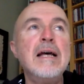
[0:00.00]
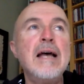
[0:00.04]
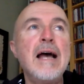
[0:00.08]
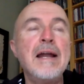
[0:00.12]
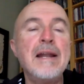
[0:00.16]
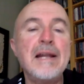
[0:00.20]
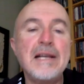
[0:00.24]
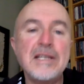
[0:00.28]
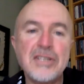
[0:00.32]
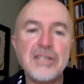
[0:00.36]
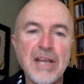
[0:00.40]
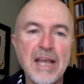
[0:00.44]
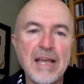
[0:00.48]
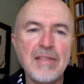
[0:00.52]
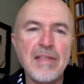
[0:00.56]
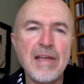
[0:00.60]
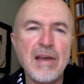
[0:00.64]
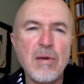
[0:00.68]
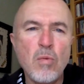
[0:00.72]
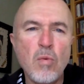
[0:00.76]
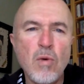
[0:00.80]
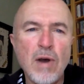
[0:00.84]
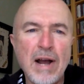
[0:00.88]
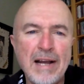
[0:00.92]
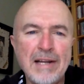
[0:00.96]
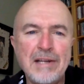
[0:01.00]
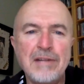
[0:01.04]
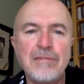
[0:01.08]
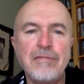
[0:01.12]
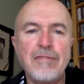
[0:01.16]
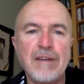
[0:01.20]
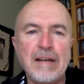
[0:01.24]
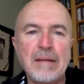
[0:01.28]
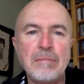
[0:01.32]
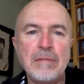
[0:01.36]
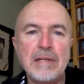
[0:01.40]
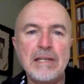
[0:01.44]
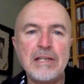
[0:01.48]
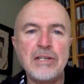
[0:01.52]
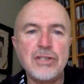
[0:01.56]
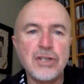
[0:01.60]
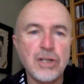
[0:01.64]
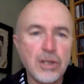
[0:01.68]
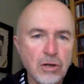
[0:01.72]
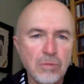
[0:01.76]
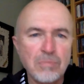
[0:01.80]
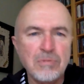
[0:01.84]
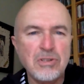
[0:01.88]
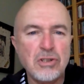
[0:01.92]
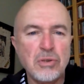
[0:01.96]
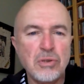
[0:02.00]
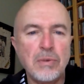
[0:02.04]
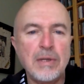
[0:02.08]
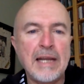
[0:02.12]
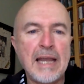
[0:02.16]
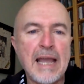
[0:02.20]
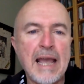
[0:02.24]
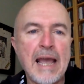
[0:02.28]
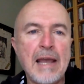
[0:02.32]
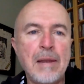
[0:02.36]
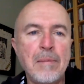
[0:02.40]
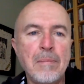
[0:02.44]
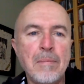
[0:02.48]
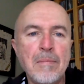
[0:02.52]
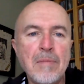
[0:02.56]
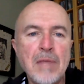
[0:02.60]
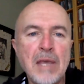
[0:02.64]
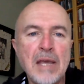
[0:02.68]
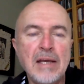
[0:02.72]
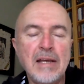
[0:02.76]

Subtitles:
and asking their wider families to come to a game